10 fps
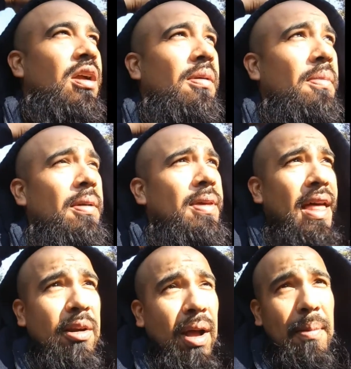maybe
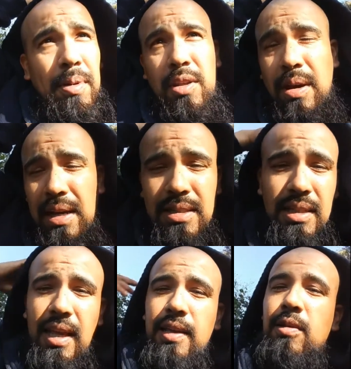that'll happen to you guys
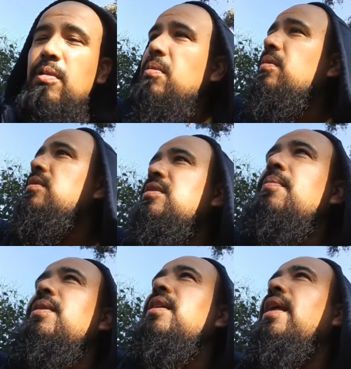today.
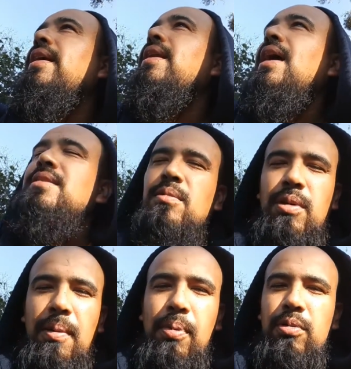Something like last time when
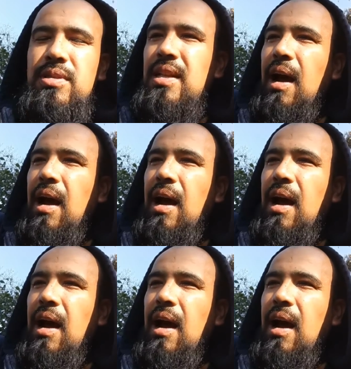I posted.